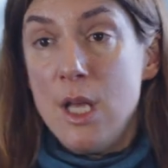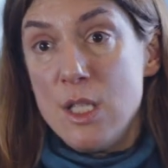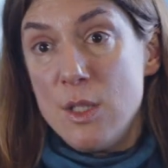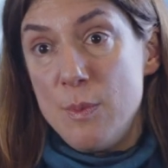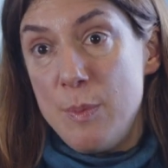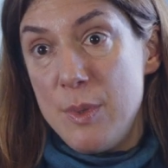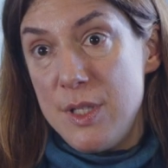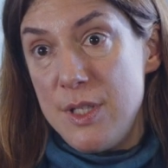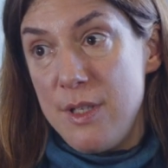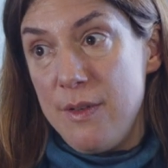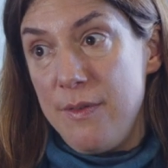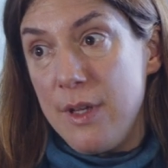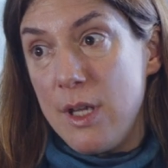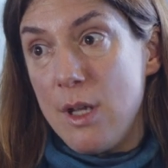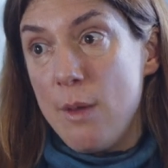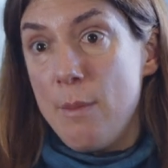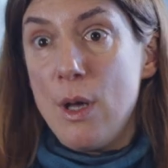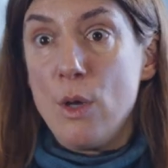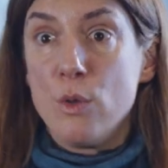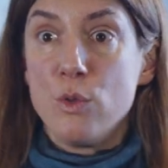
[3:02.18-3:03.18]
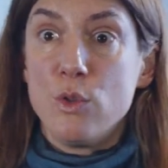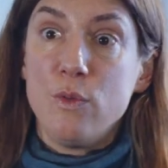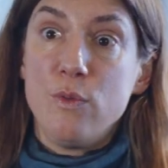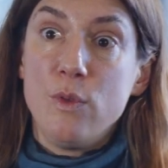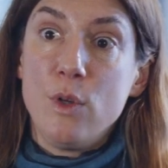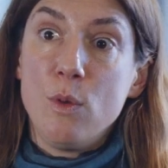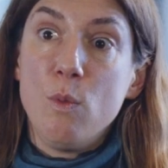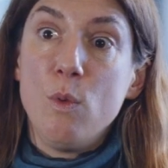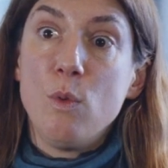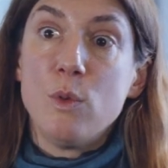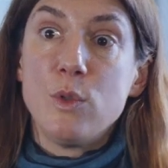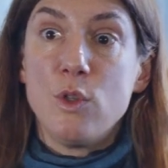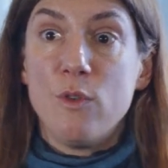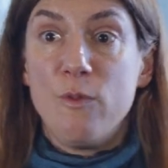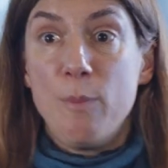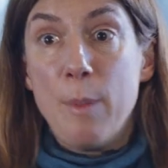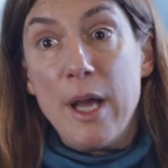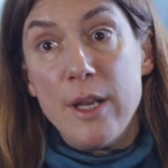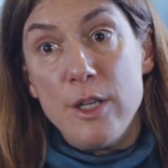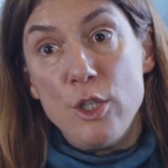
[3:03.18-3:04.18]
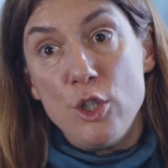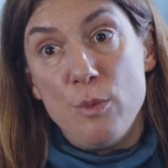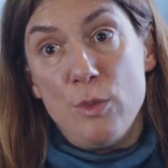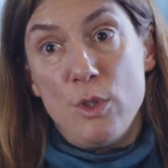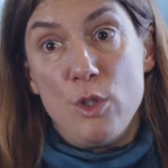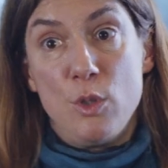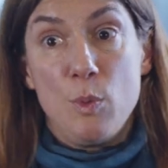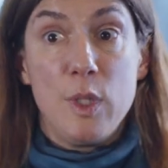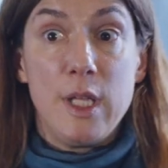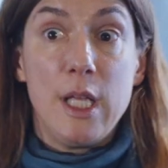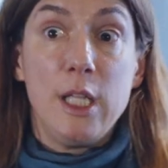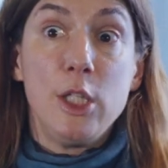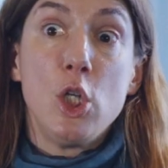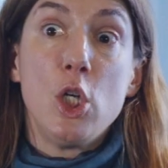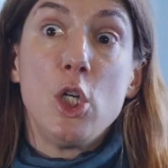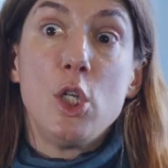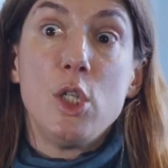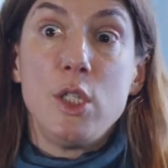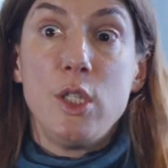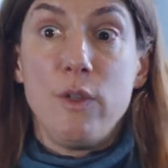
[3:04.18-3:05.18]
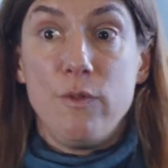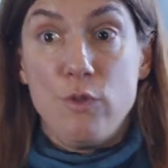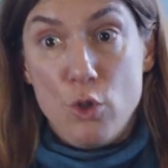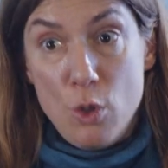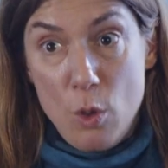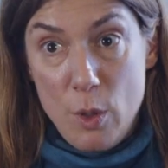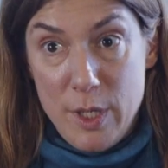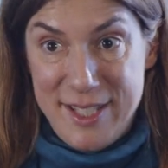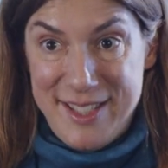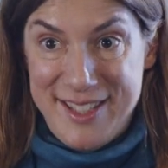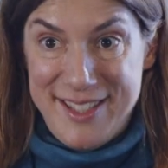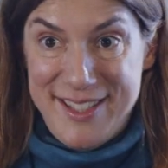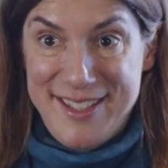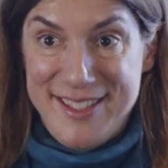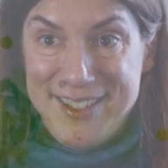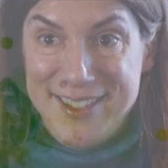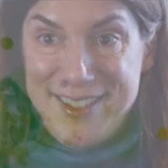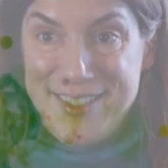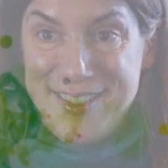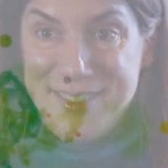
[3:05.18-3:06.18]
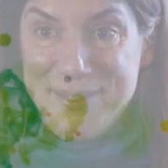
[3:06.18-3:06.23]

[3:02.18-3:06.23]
specific amounts of rewards of punishments with alternative choices.